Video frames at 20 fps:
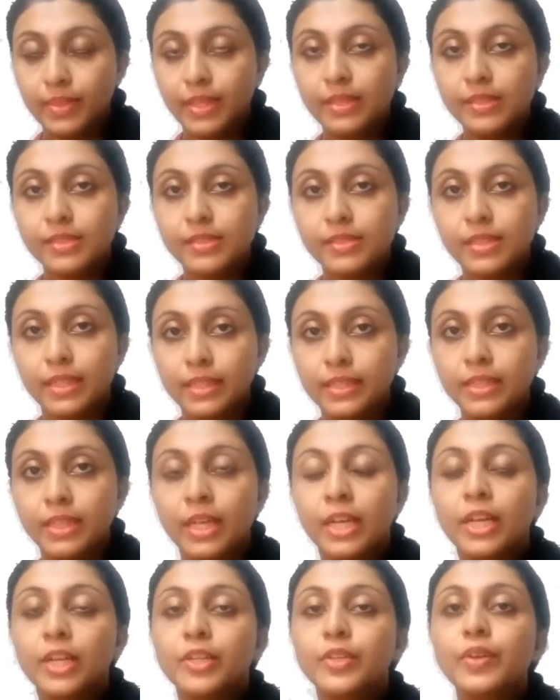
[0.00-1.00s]
Instead,
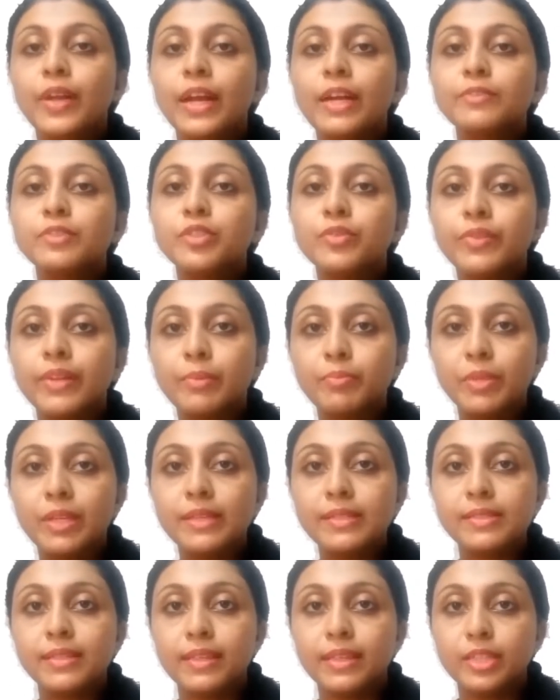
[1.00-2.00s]
you have to
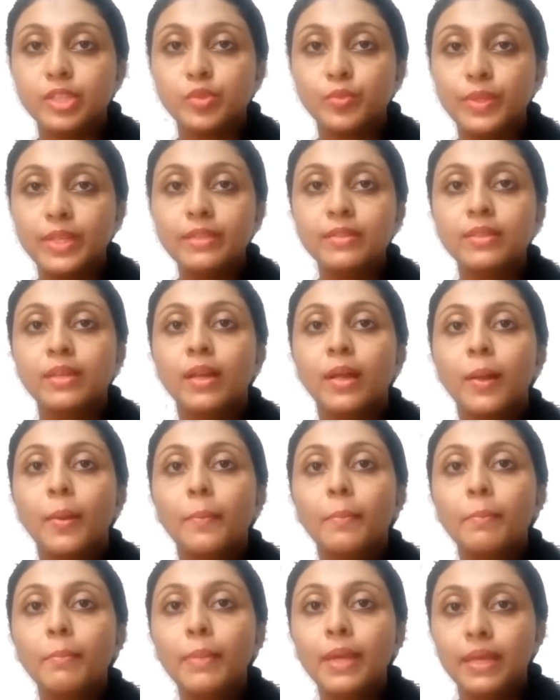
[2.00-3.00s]
replace it with
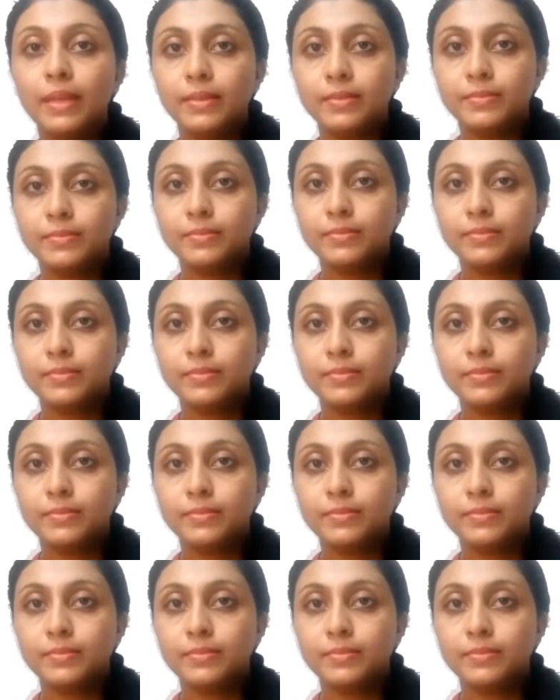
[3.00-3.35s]
me.